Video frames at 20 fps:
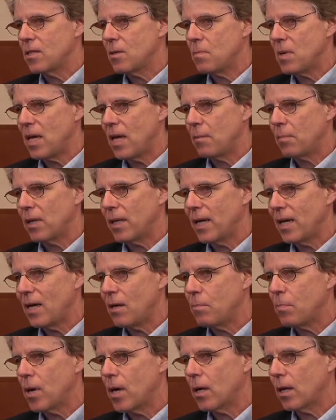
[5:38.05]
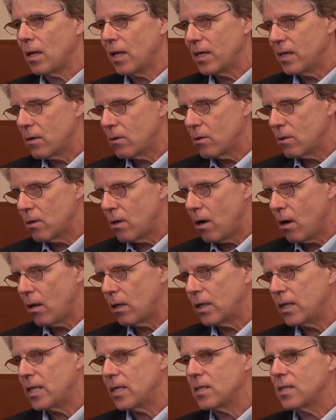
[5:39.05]
to be able to help our clinical
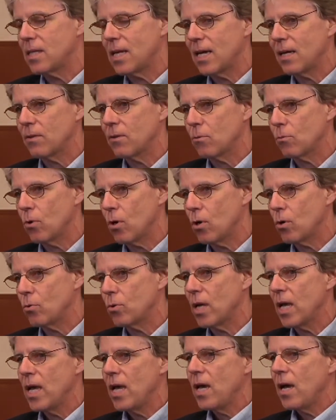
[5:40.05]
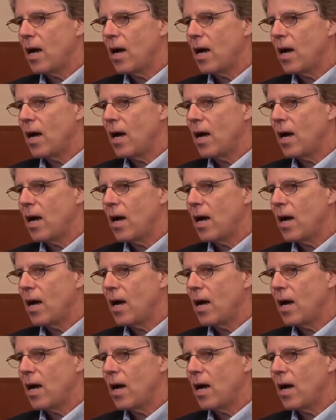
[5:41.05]
colleagues down the road